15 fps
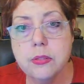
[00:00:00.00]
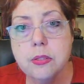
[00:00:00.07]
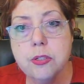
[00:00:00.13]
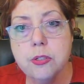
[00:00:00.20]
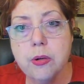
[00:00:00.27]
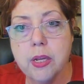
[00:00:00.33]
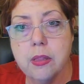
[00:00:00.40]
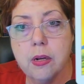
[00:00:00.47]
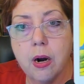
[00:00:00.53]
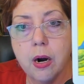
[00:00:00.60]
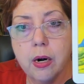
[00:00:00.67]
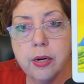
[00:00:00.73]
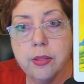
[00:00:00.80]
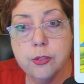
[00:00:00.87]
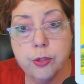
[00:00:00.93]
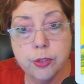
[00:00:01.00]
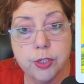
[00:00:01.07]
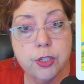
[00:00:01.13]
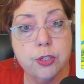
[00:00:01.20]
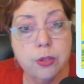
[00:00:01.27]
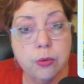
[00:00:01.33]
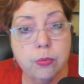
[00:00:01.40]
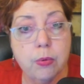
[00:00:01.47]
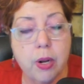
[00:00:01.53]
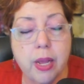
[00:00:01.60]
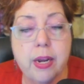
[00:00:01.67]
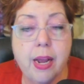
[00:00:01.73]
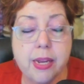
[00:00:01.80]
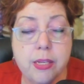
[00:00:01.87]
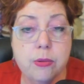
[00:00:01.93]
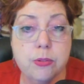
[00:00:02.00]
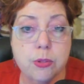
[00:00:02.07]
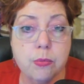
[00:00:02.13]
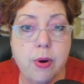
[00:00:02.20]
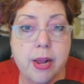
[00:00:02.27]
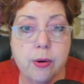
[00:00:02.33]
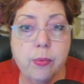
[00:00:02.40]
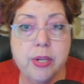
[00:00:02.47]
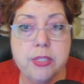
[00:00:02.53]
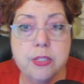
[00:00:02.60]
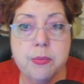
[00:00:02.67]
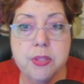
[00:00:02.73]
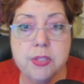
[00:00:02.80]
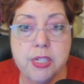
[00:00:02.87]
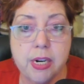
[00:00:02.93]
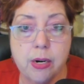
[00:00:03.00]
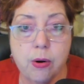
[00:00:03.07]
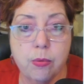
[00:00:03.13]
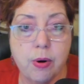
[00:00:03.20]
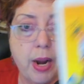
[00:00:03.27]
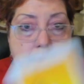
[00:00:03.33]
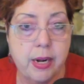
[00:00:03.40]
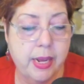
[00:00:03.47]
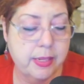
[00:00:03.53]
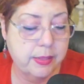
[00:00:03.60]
the strength card in the traditional, and I use the Rider-Waite-Smith Tarot, right?